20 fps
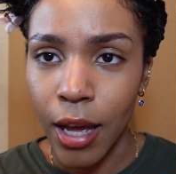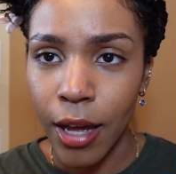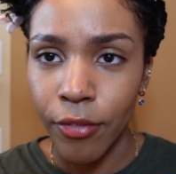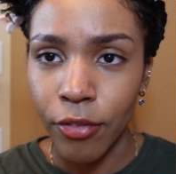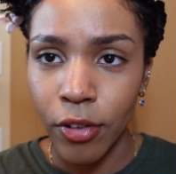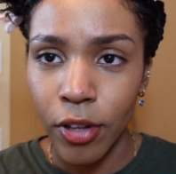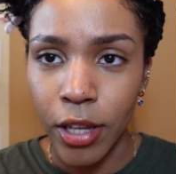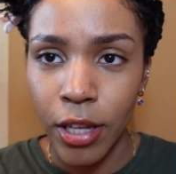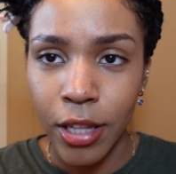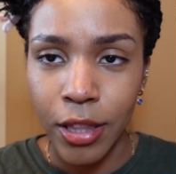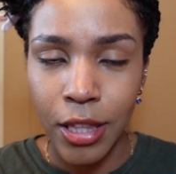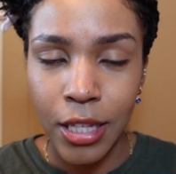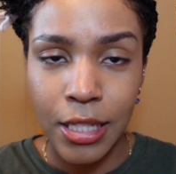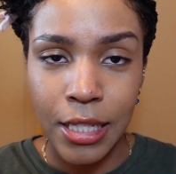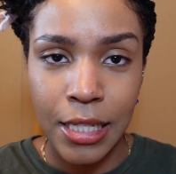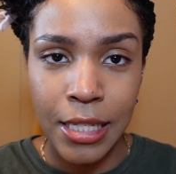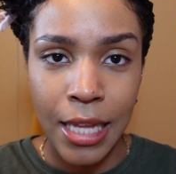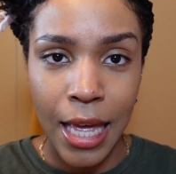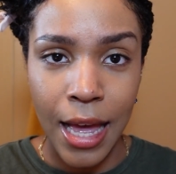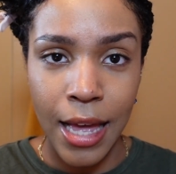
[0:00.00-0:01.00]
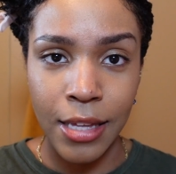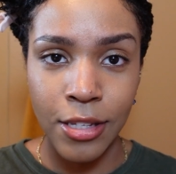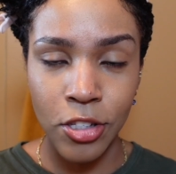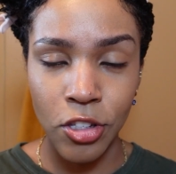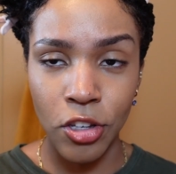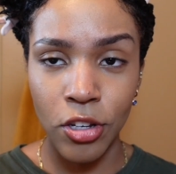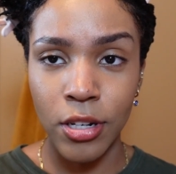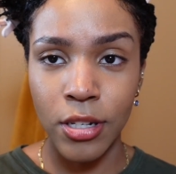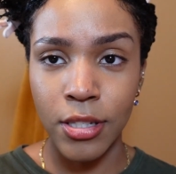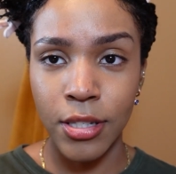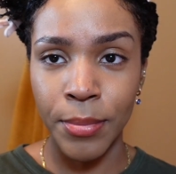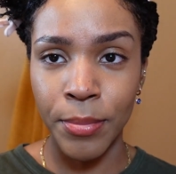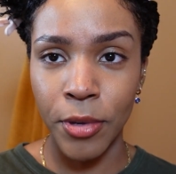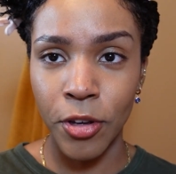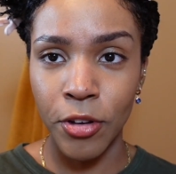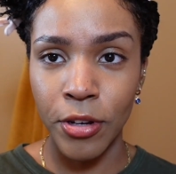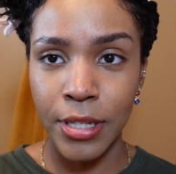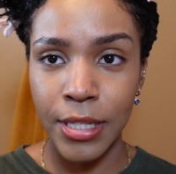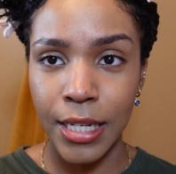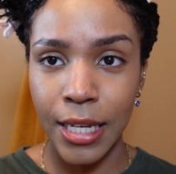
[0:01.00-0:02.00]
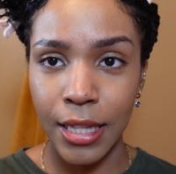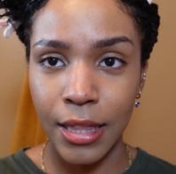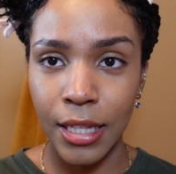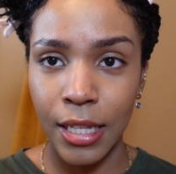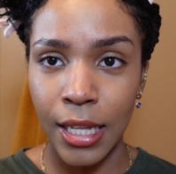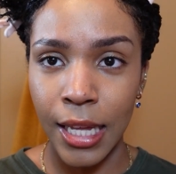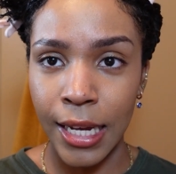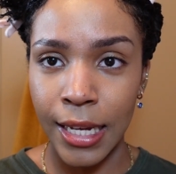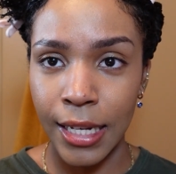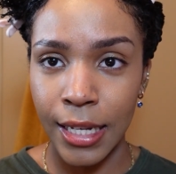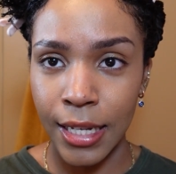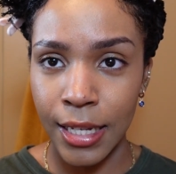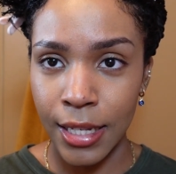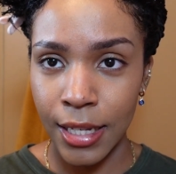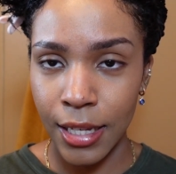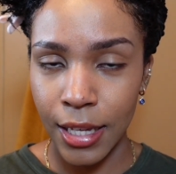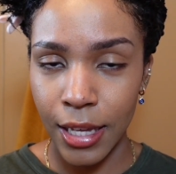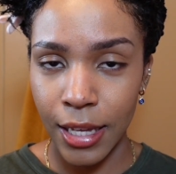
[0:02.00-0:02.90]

I feel like this is as good as I'm going to get the lighting.